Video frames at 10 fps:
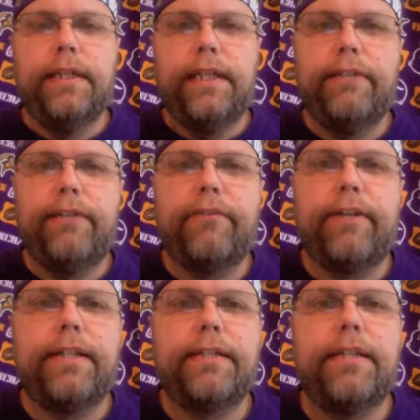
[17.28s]
Hey Viking
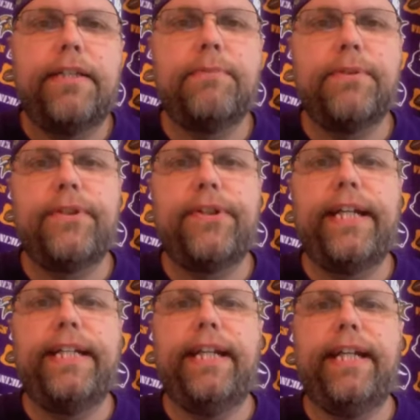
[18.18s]
fans, this is
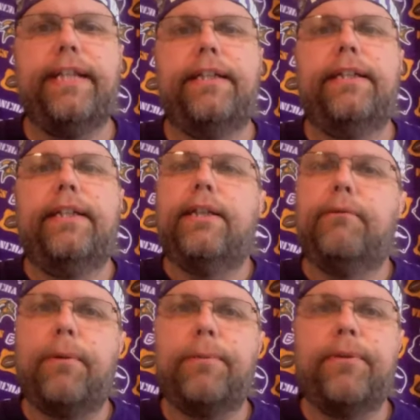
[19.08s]
Berserker88, and
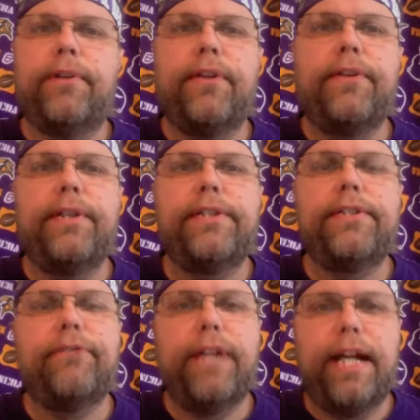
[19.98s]
welcome to another edition
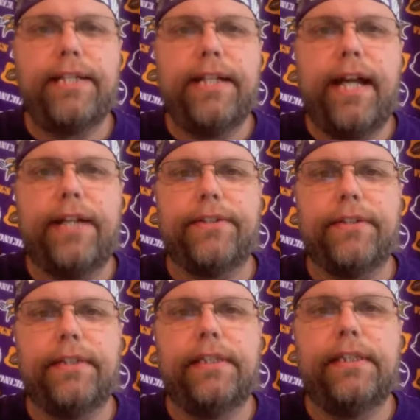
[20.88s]
of Reaction to Action.
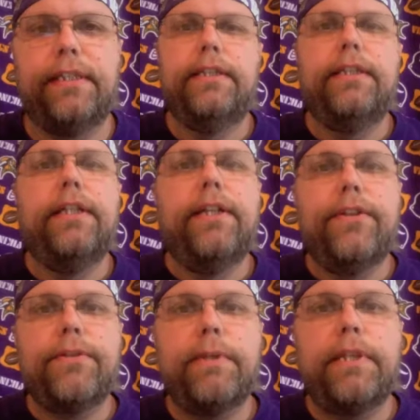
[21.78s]

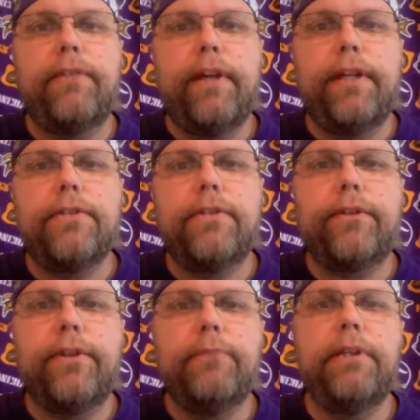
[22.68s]
This week, the Vikings took
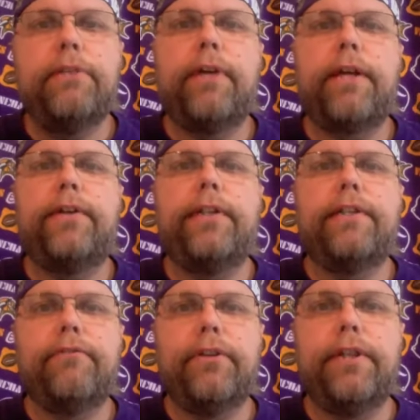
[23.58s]
their unbeaten record into
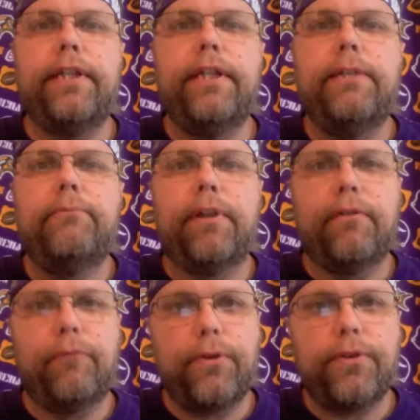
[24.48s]
Philly, but
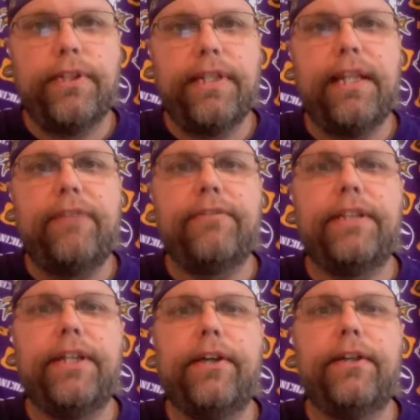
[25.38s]
unfortunately they left
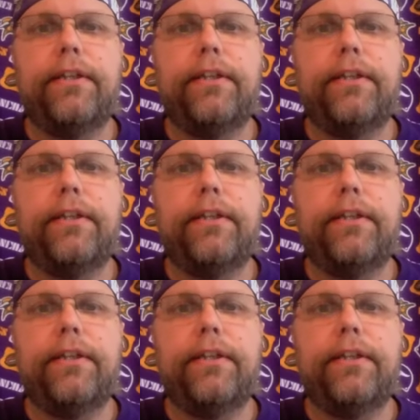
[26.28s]
it there.